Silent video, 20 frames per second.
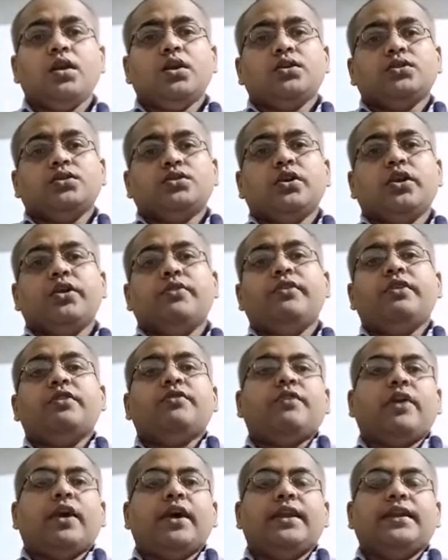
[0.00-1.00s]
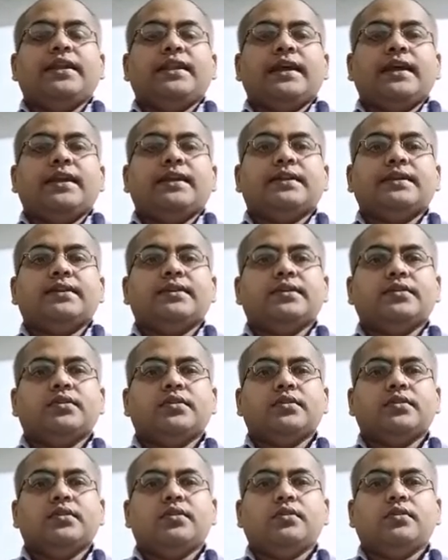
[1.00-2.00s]
So you will find that
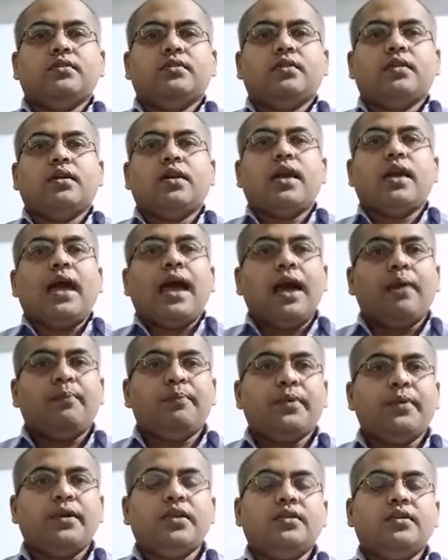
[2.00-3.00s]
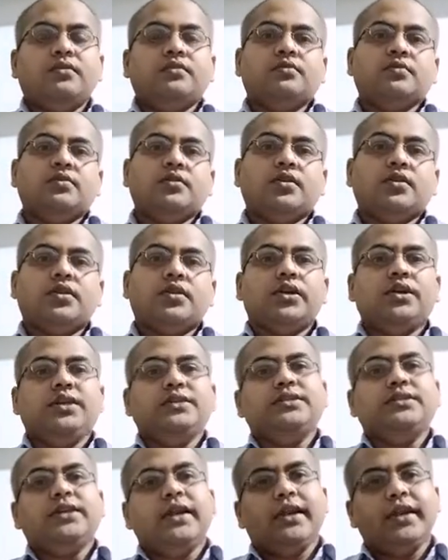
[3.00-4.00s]
apple
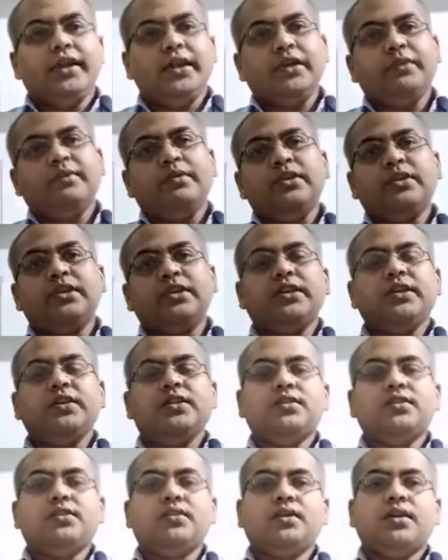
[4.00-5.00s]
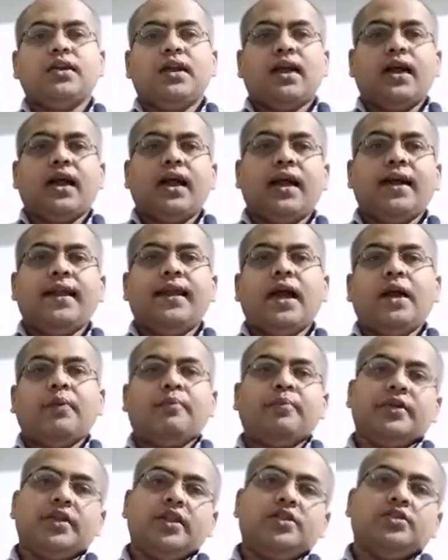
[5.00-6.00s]
is a edible thing and
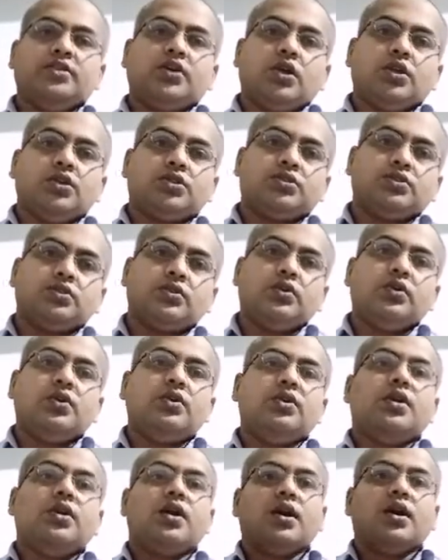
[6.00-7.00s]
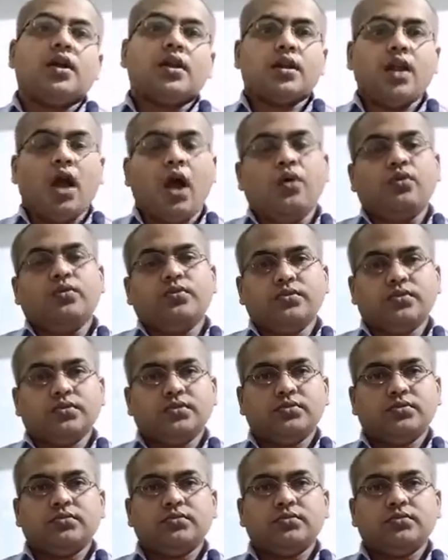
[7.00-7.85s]
apple is also round.